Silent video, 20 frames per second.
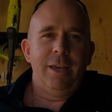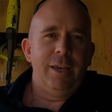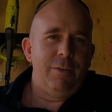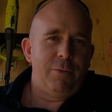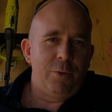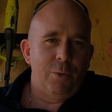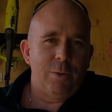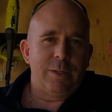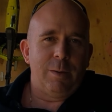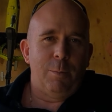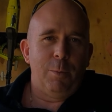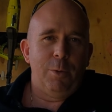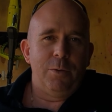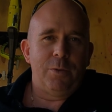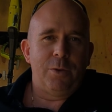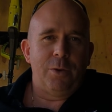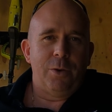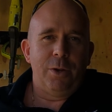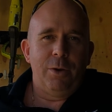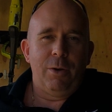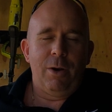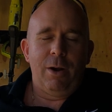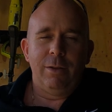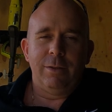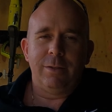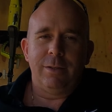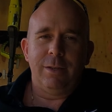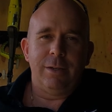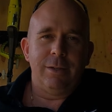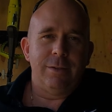If you're someone who's got your
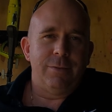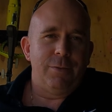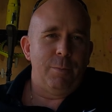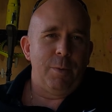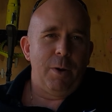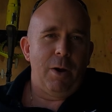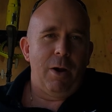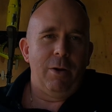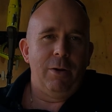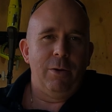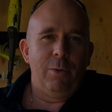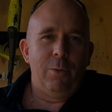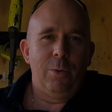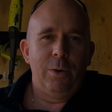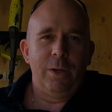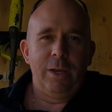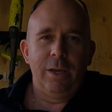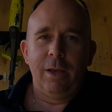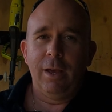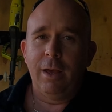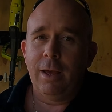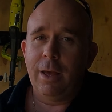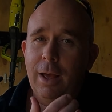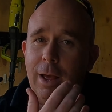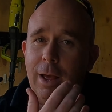own stickers from your own lawnie